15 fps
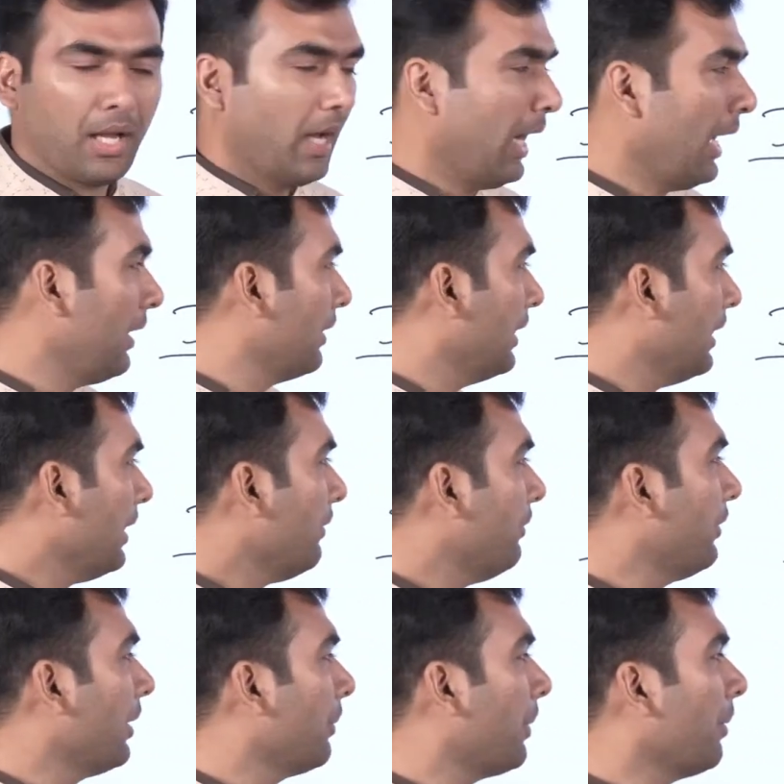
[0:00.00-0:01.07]
And if
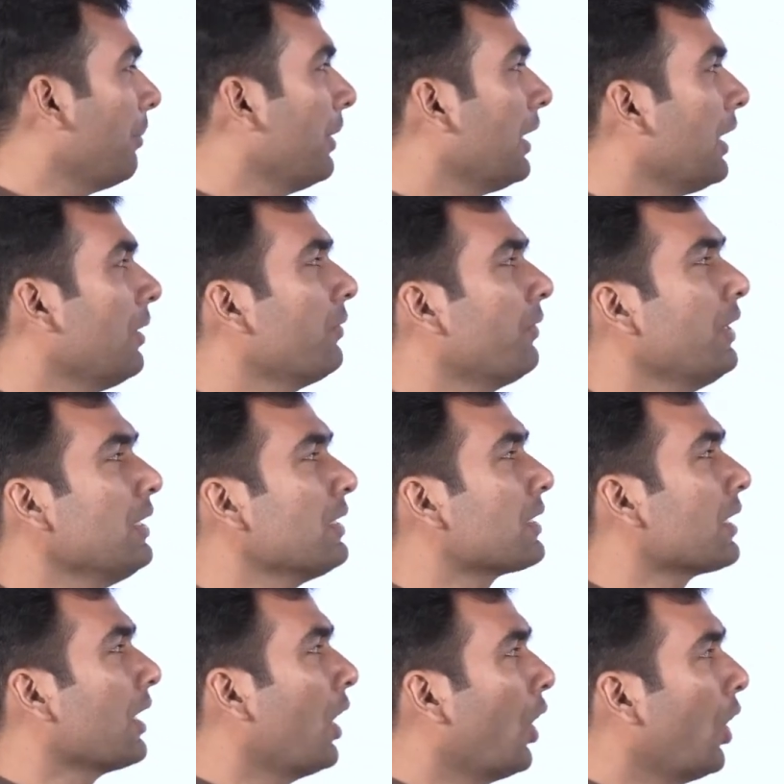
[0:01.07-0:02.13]
Republican
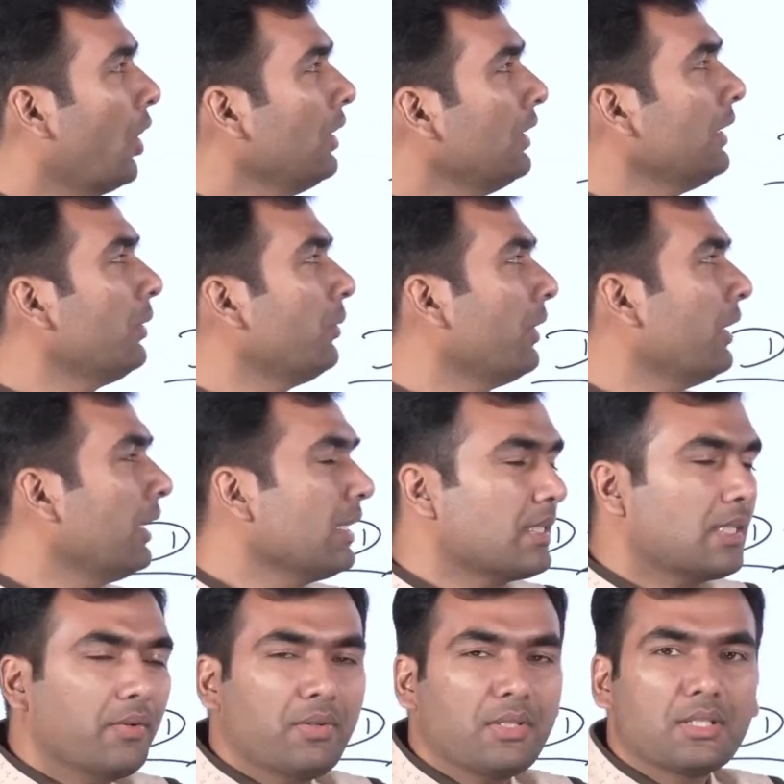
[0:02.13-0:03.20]
wins, all the
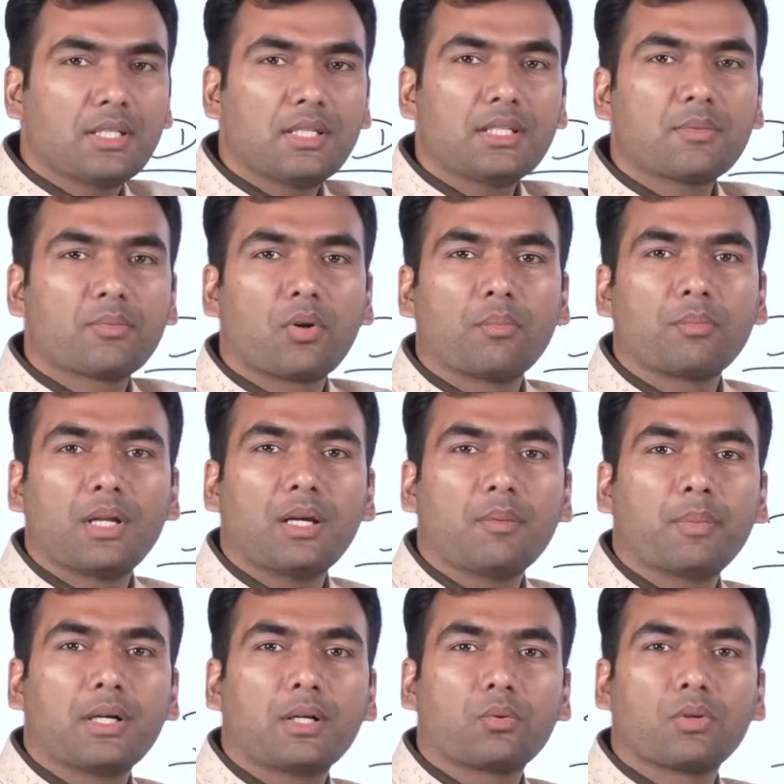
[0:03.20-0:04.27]
27 seats from that
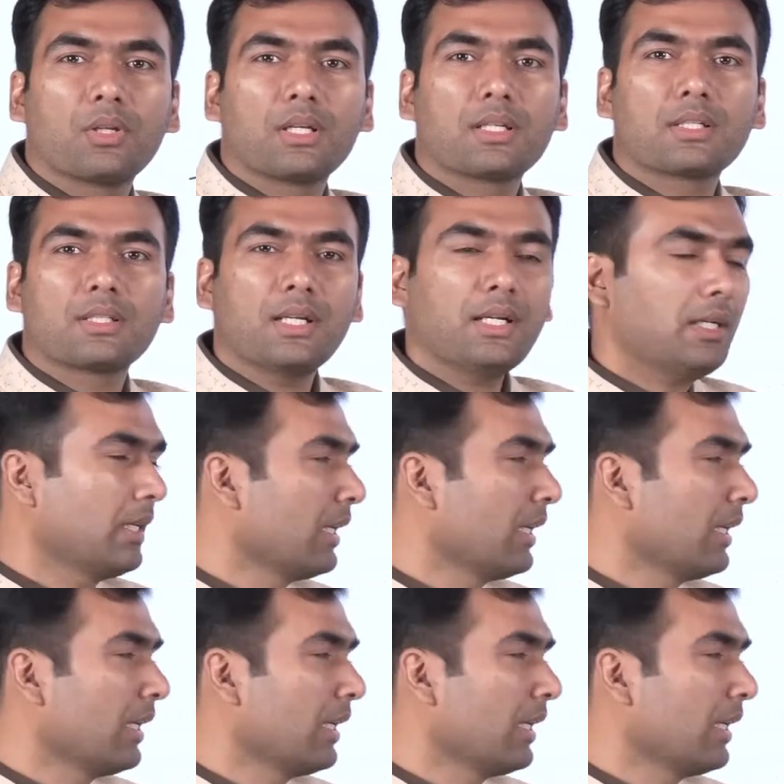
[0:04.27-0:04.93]
particular state